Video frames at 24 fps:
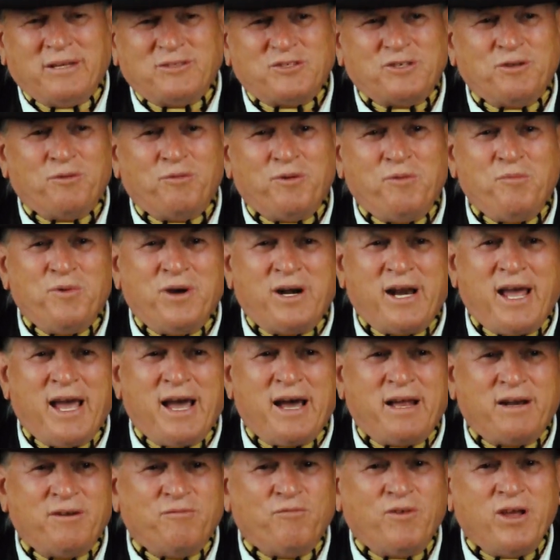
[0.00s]
So we went
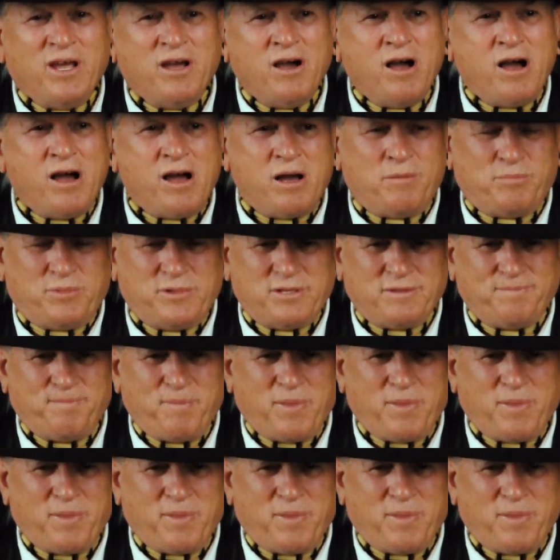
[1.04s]
out and we humped.